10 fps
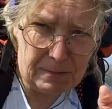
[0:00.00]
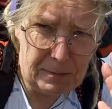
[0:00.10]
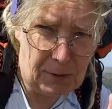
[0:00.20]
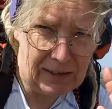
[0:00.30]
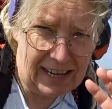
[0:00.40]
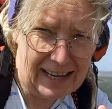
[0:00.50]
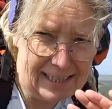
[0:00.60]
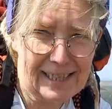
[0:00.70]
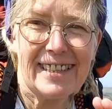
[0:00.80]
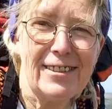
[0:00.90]
the
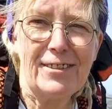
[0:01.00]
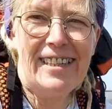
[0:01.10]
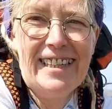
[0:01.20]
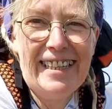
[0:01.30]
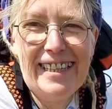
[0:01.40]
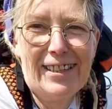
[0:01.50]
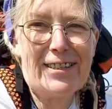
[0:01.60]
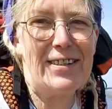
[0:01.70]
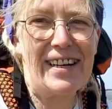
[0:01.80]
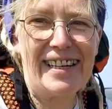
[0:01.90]
borders.
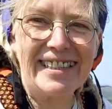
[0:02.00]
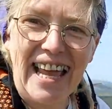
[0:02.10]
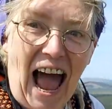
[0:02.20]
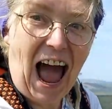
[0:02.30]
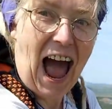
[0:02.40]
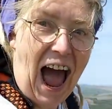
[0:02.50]
Toodles. Say,